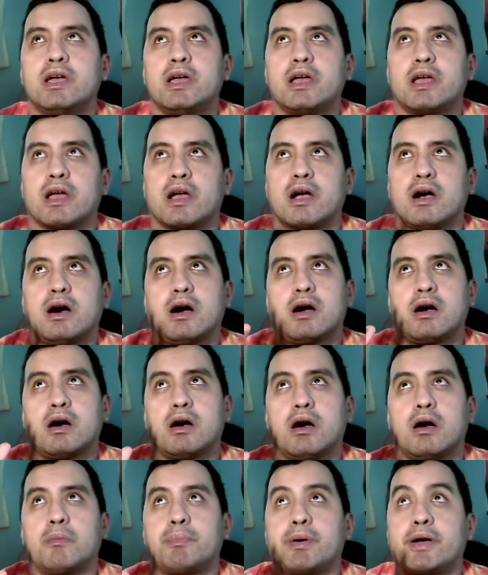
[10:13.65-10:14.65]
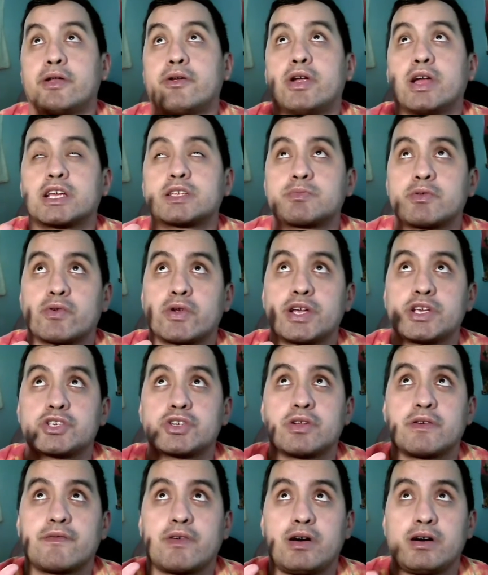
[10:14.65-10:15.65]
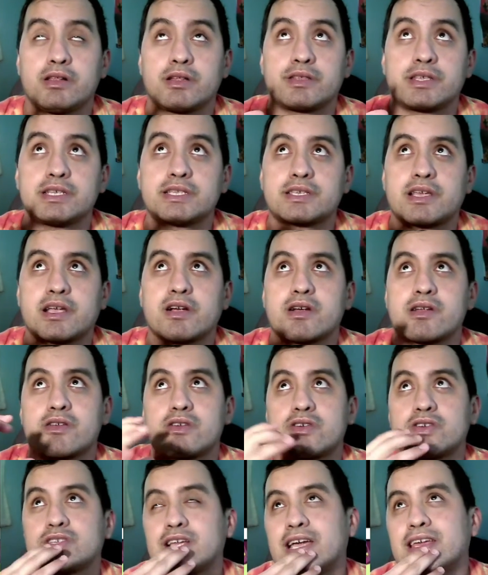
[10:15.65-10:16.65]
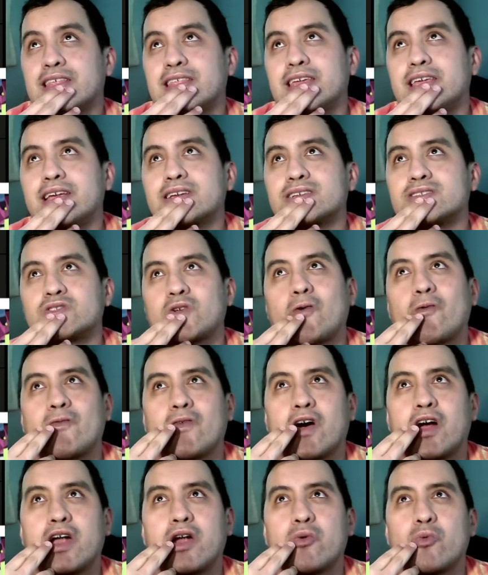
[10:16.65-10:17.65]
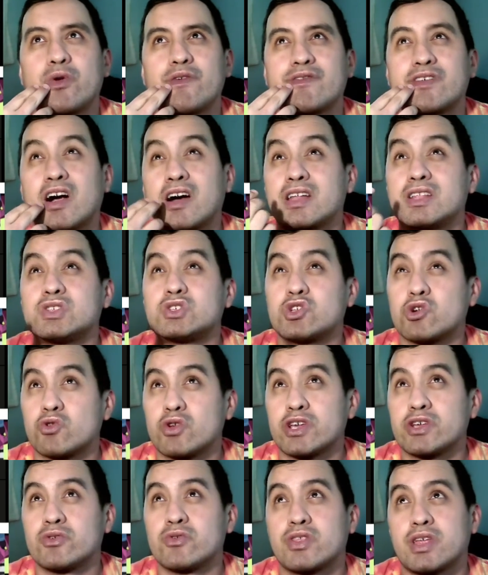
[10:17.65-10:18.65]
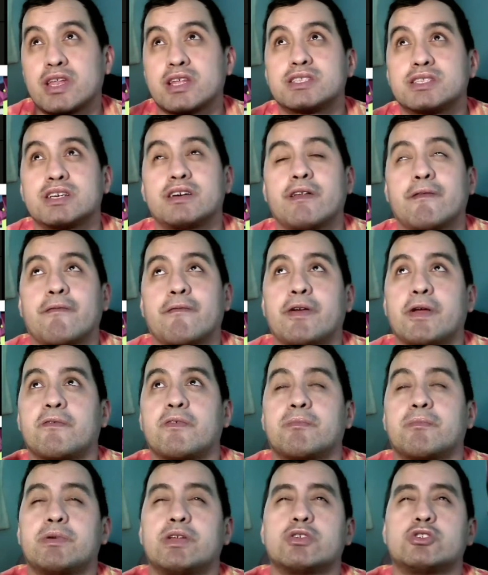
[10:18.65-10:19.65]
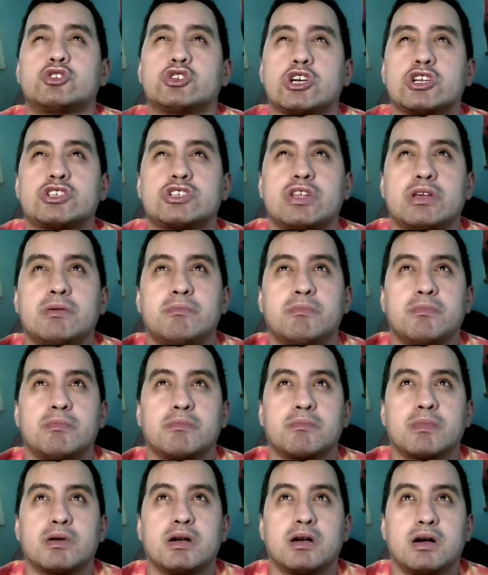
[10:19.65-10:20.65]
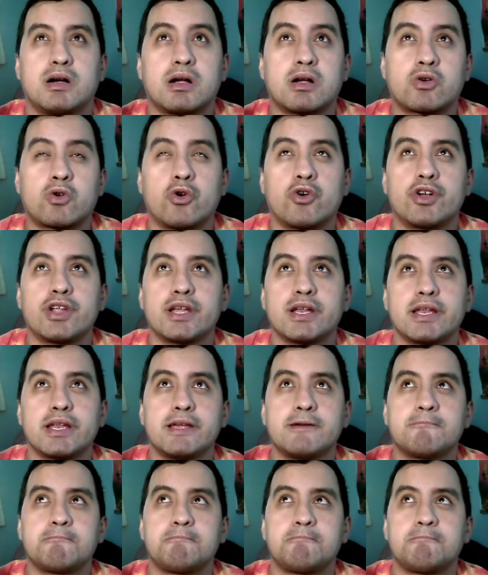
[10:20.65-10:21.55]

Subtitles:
a better exploration of all of these characters. I think so far we've gotten so little that it's unfair for me to judge them accordingly.